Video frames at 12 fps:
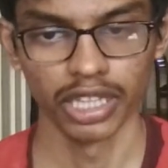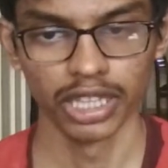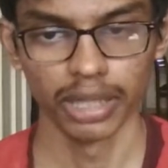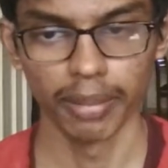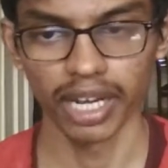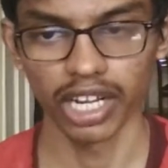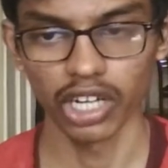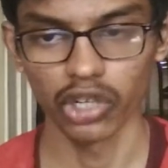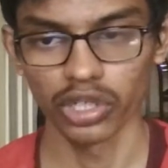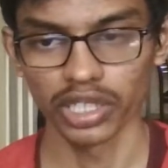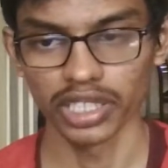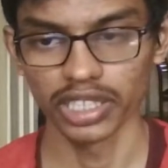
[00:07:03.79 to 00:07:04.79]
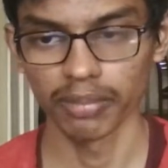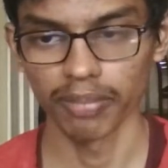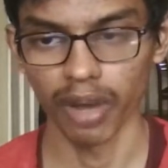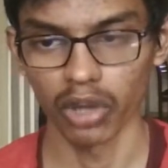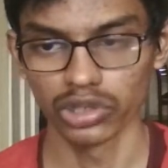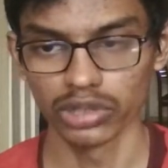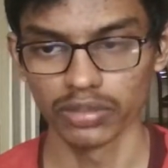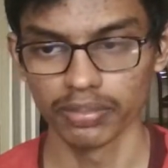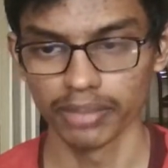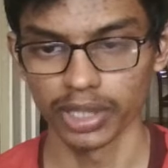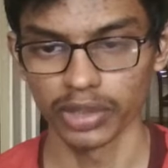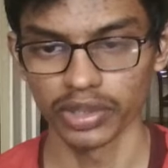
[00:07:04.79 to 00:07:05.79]
The buccal root in the pouch
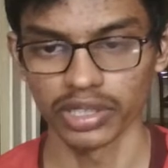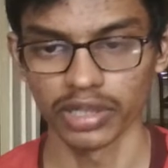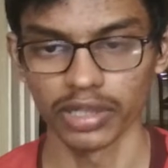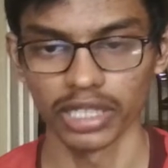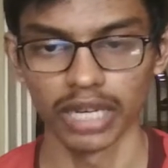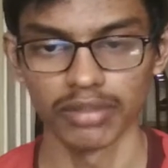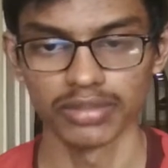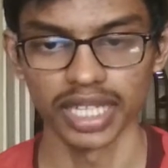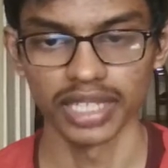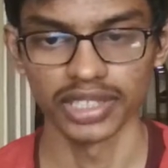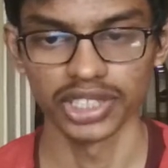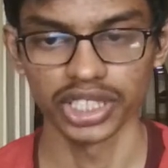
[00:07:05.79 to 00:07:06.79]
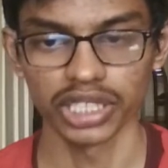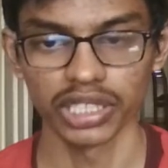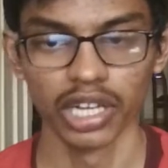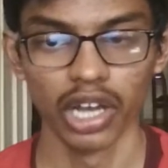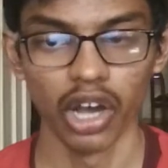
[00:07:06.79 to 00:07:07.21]
between the gums and cheek